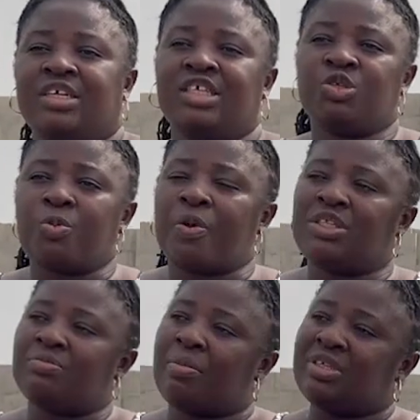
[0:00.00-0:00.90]
This
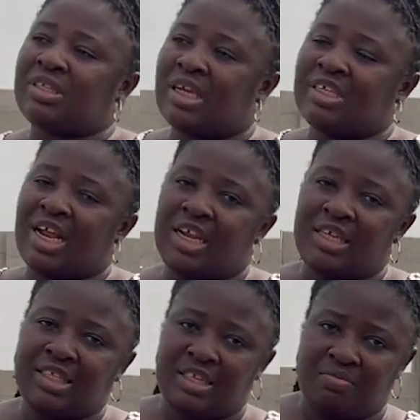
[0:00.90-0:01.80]
property might be selling at
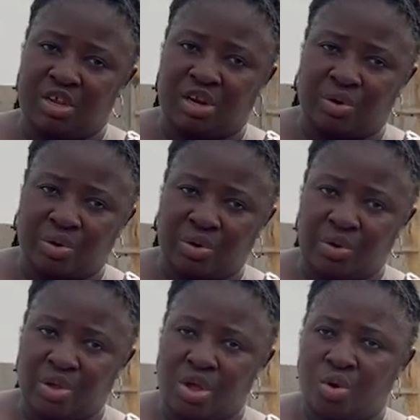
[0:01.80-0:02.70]
18 million.
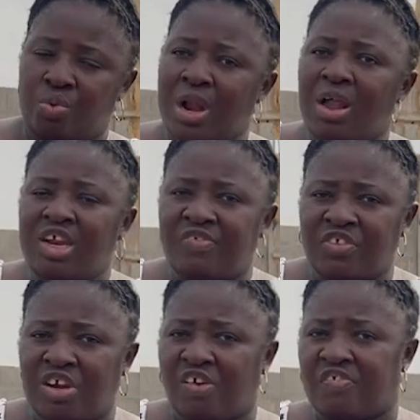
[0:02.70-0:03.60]
Without
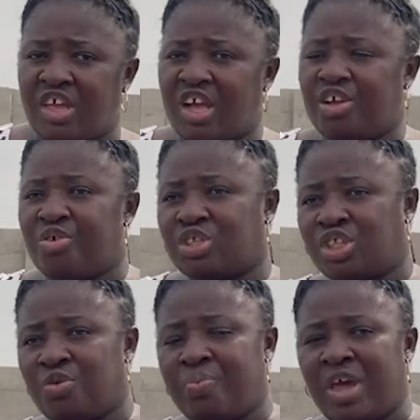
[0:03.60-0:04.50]
lifting a finger, you're
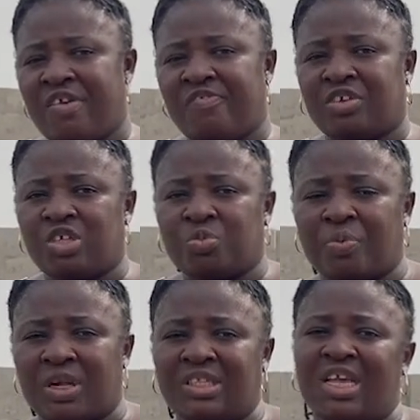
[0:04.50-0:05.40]
still paying for this
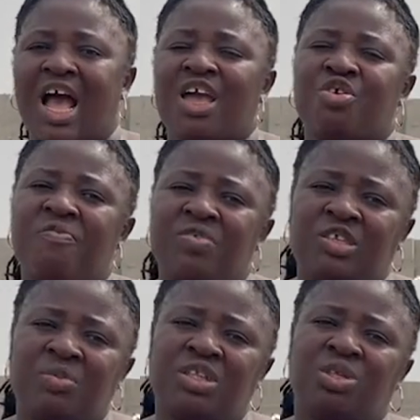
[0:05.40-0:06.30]
property and your
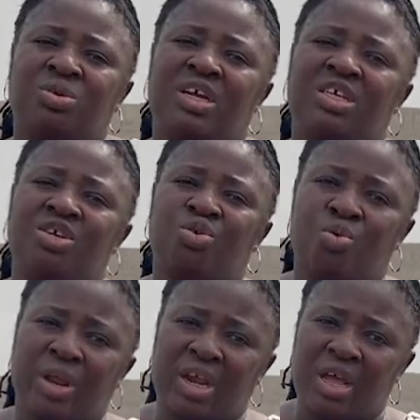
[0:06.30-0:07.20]
investment is already
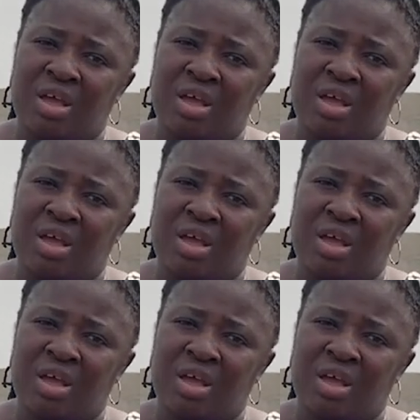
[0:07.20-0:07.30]
growing.